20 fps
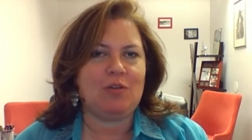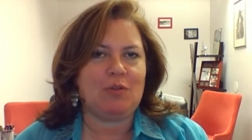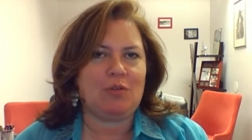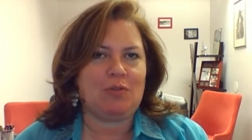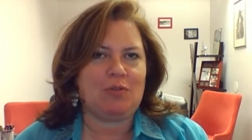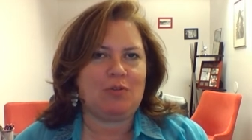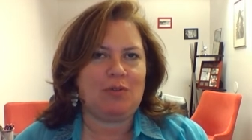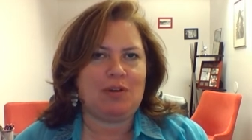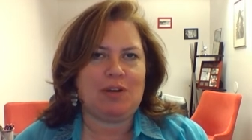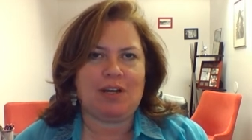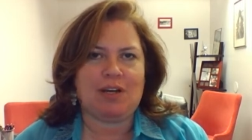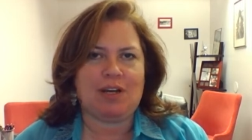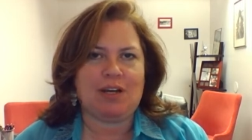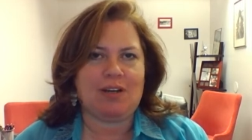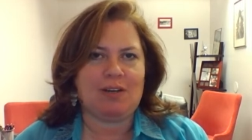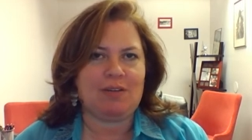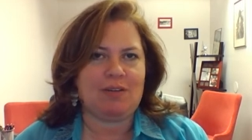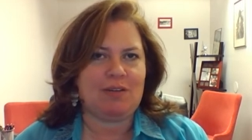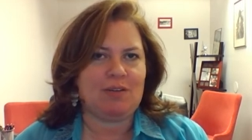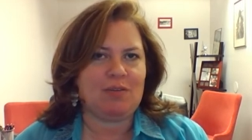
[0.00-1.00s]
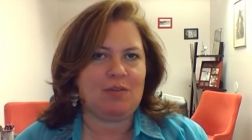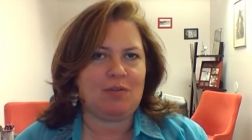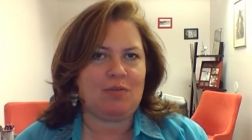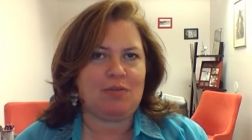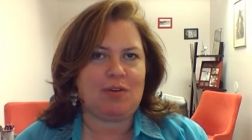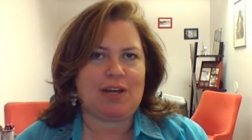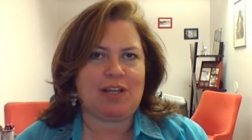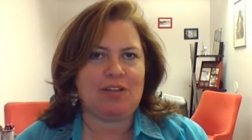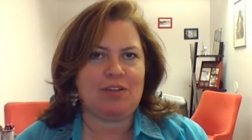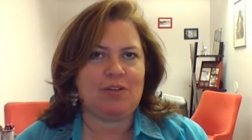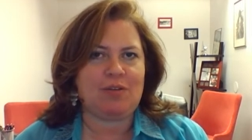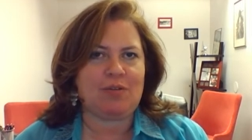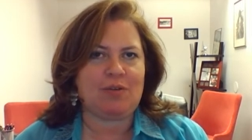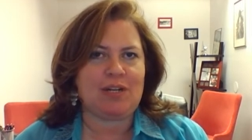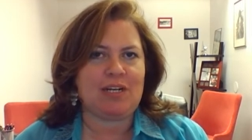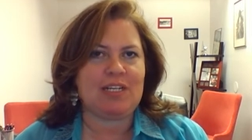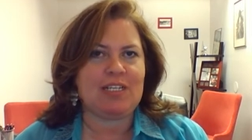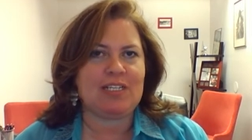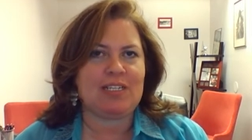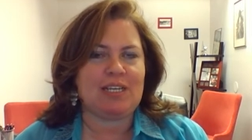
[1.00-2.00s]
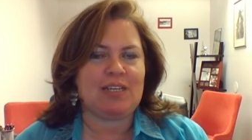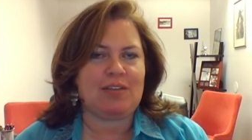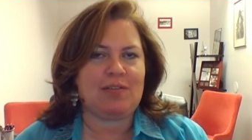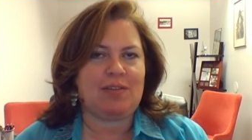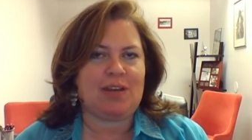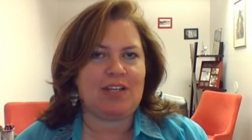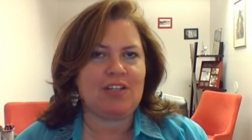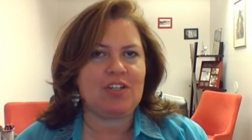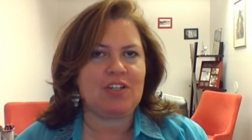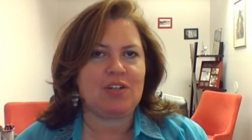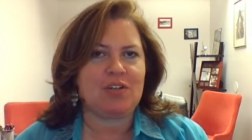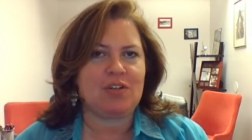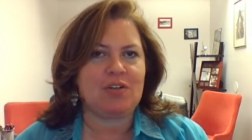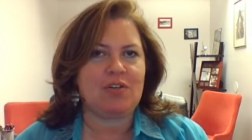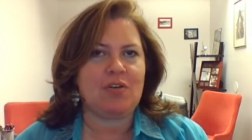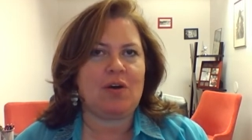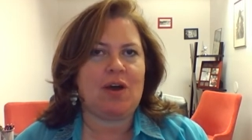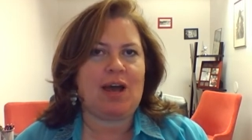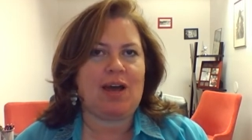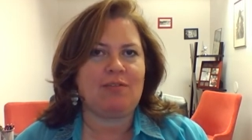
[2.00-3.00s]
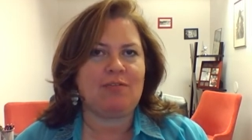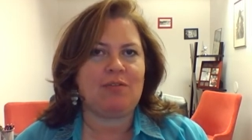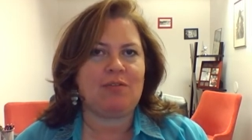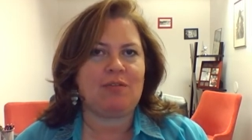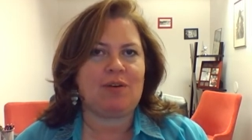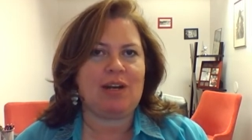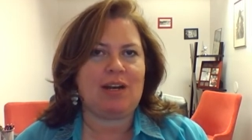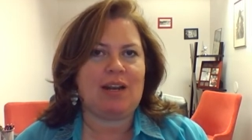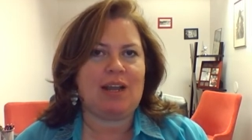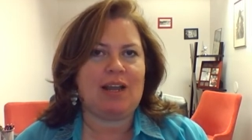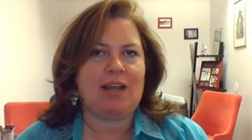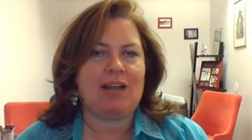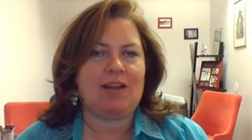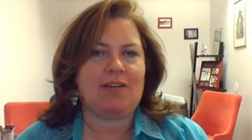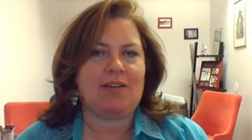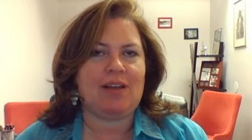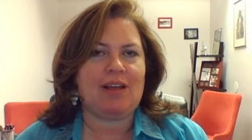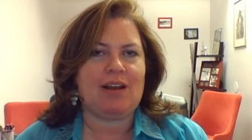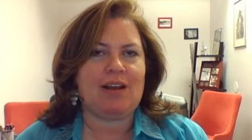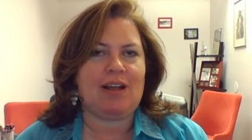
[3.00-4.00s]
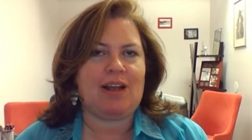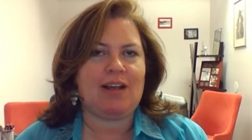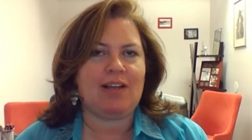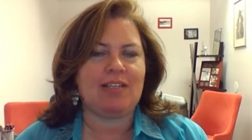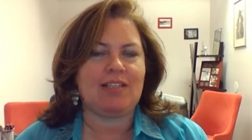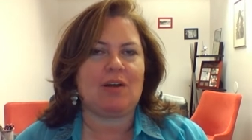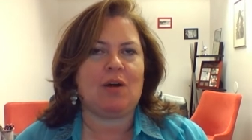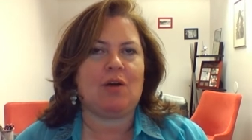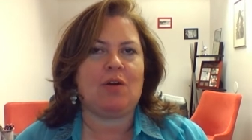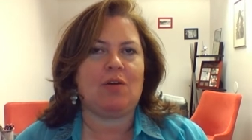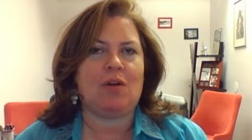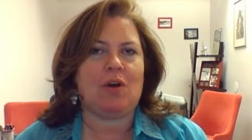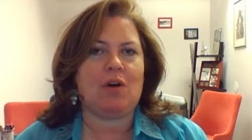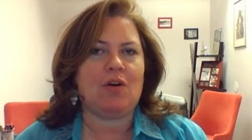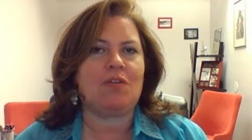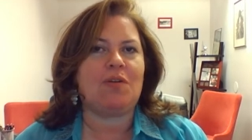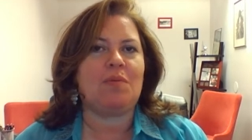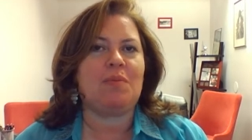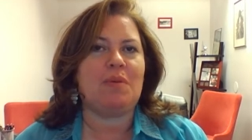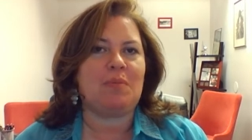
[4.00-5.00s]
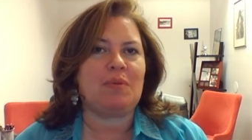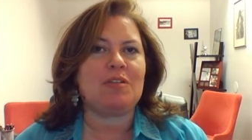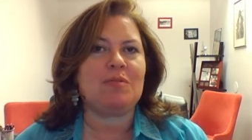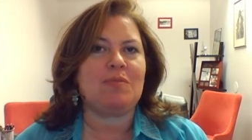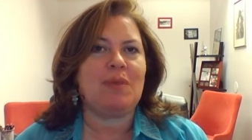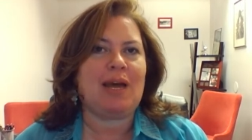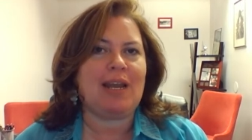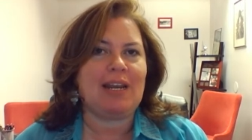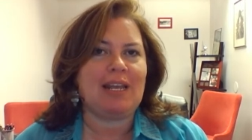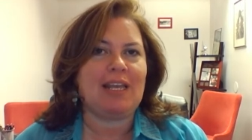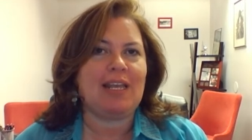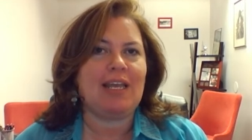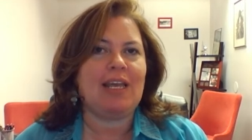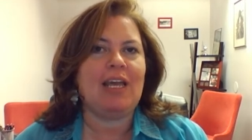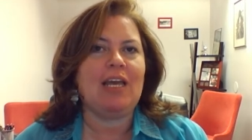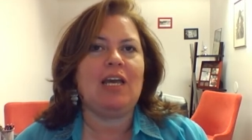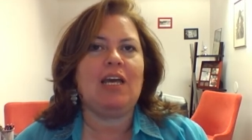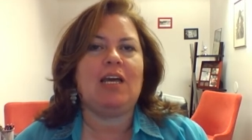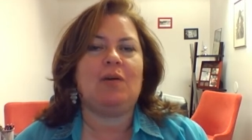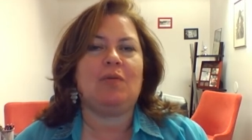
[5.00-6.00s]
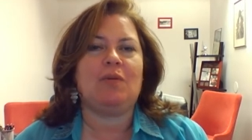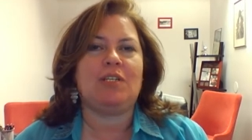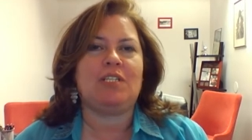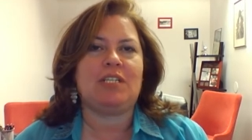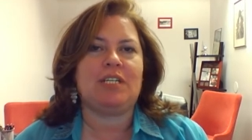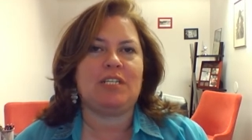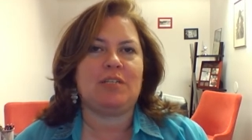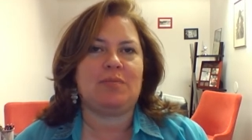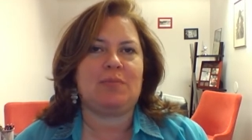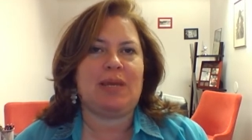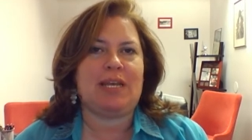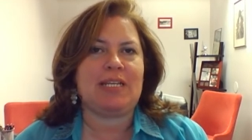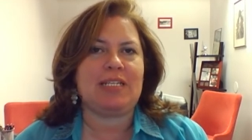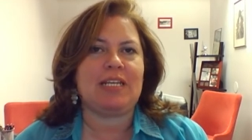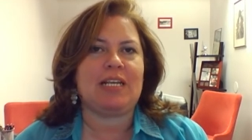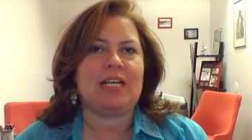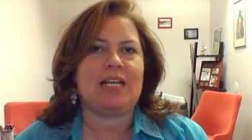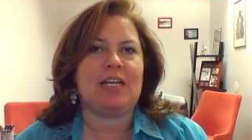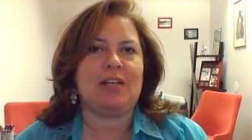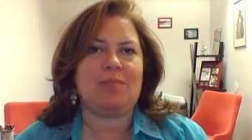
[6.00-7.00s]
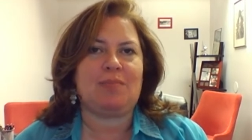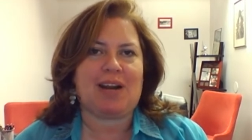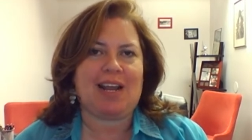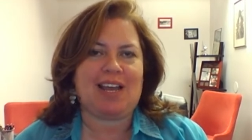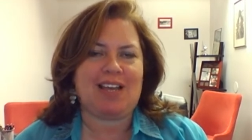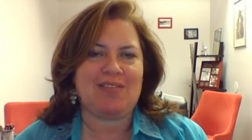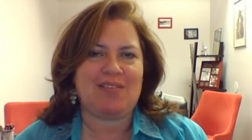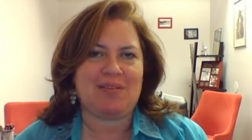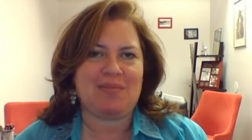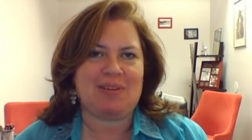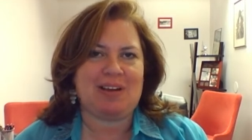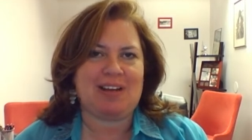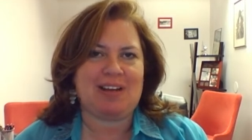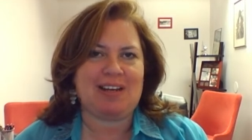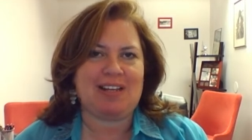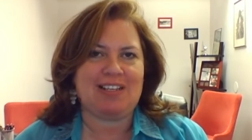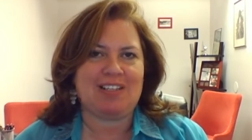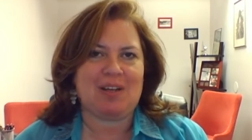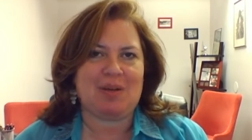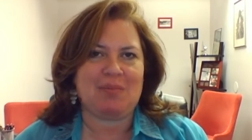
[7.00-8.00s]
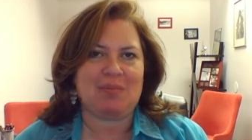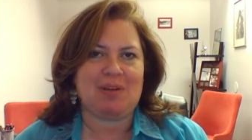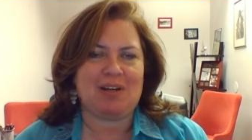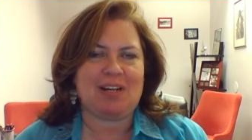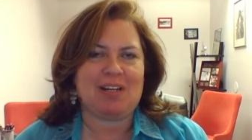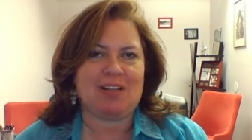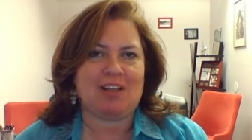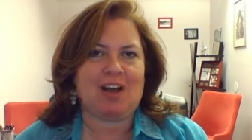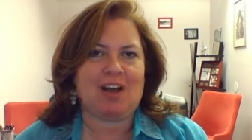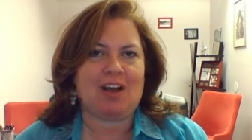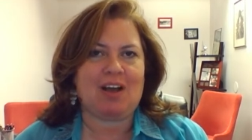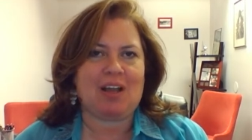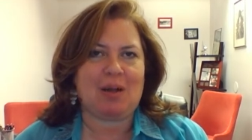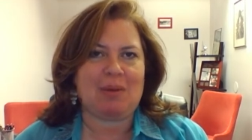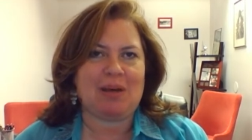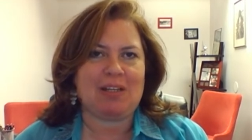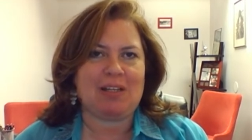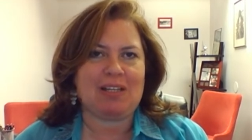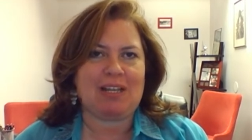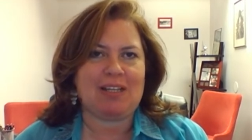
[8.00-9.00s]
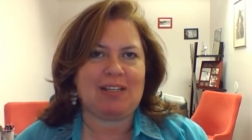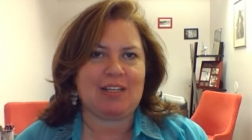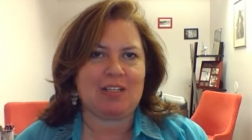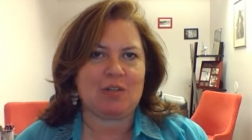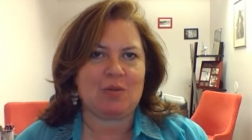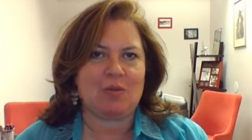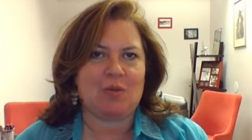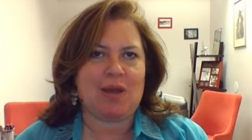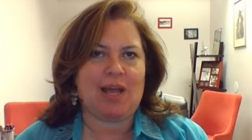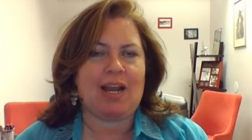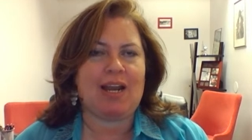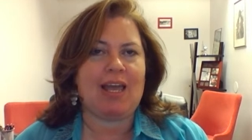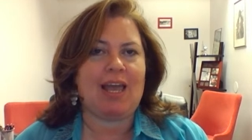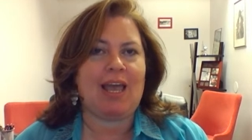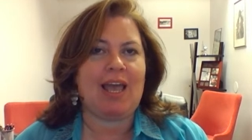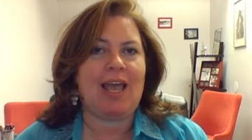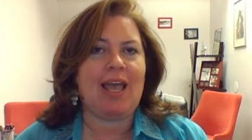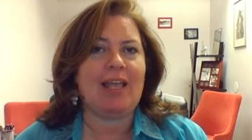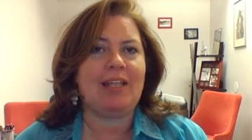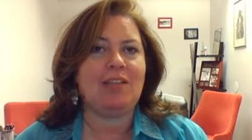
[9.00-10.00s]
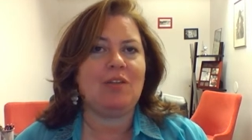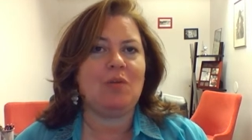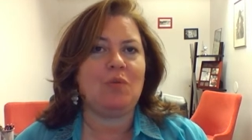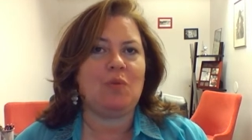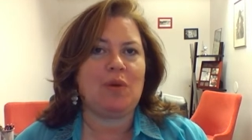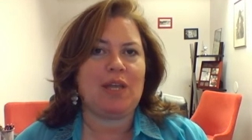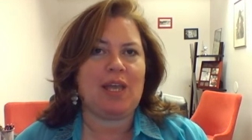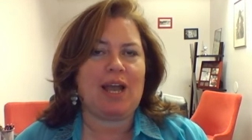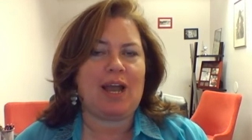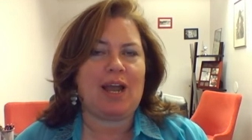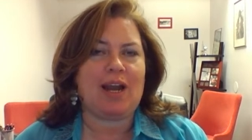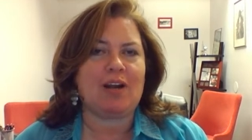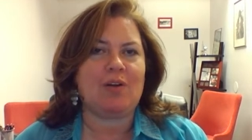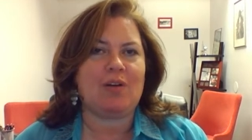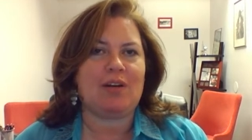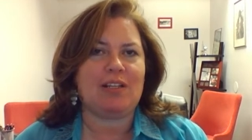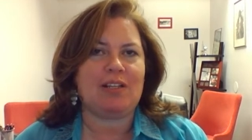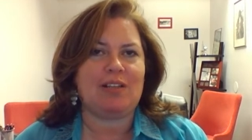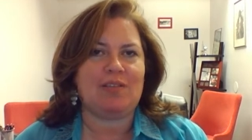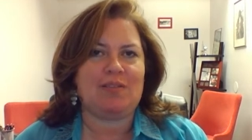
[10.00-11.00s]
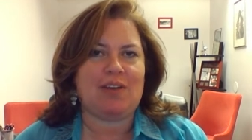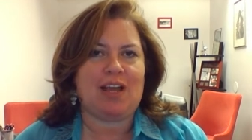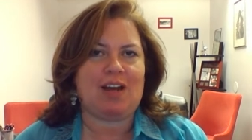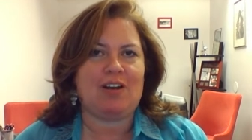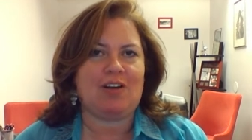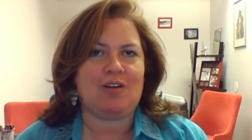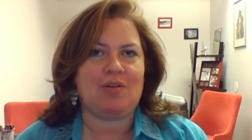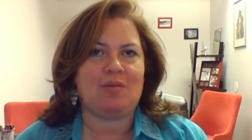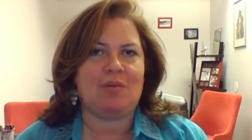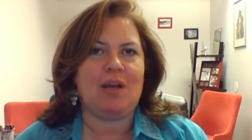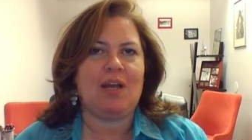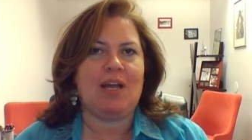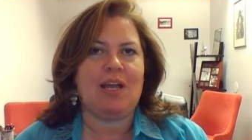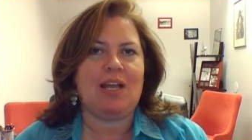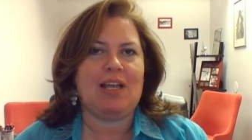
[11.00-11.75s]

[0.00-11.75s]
to, uh, to fund your real estate venture. You have to rely realize on other people's money which is basically private money. So I'm going to talk about that as well. And we are going to develop